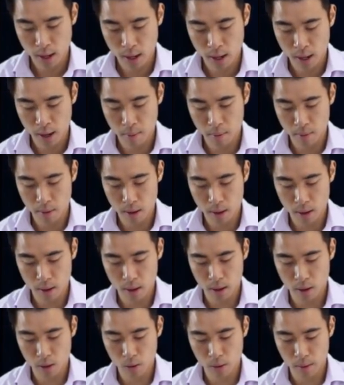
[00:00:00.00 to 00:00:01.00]

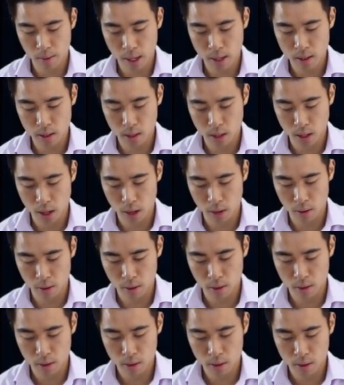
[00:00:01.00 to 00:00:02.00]
all I'm going to
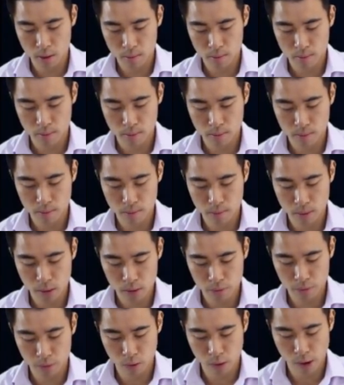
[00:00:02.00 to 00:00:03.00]
do,
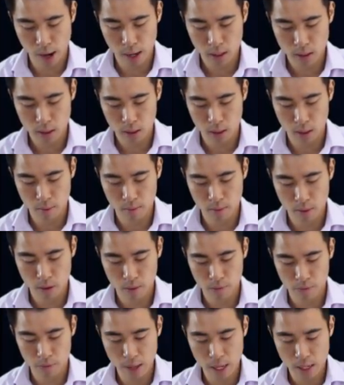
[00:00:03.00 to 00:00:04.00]
plus 4x, going to
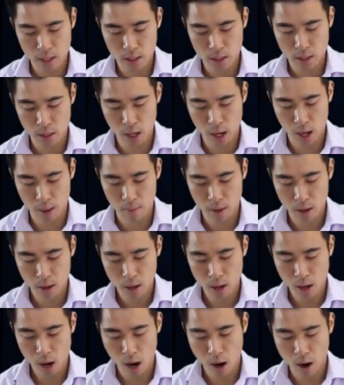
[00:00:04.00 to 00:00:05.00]
move this term
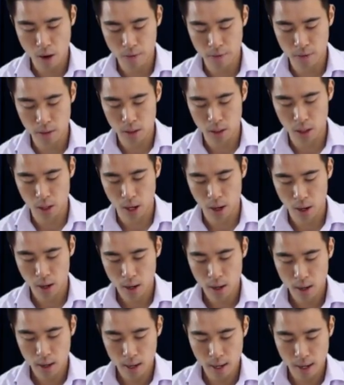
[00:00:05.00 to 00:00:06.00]
over to the
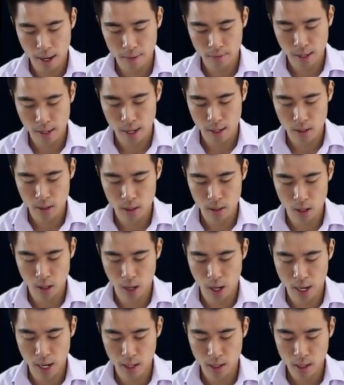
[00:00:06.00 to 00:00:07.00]
left-hand
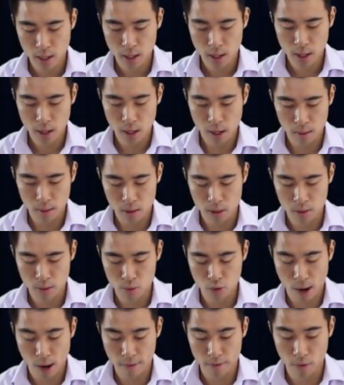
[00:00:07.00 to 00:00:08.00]
side,
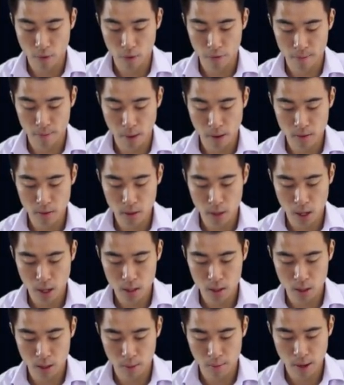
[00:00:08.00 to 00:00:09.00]
subtract 4 from both
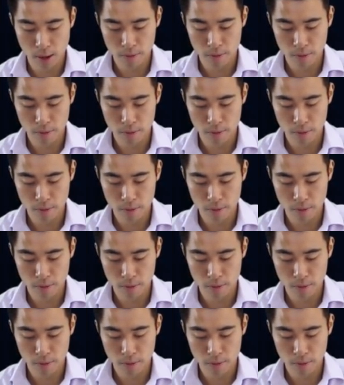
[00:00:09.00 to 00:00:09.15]
sides, so